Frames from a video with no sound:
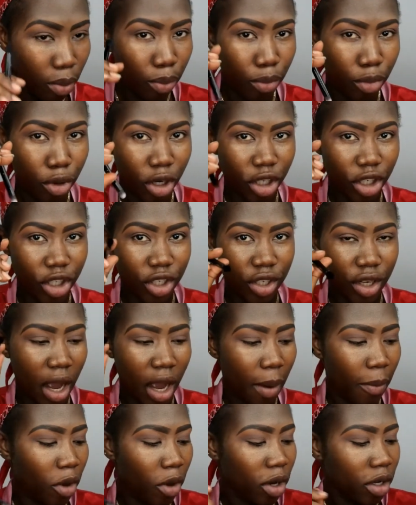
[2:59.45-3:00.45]
brush.
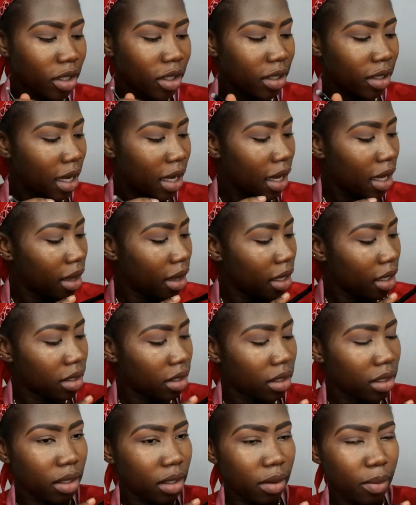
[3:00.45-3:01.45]
I'm going to take
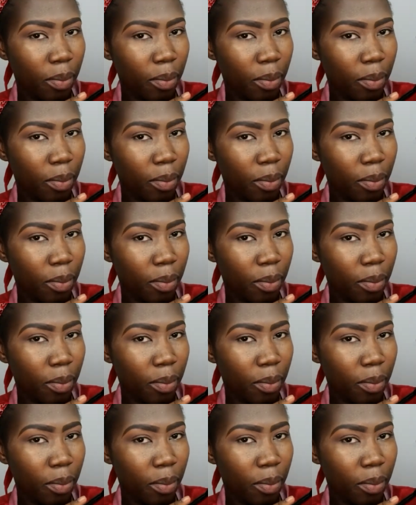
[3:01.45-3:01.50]
this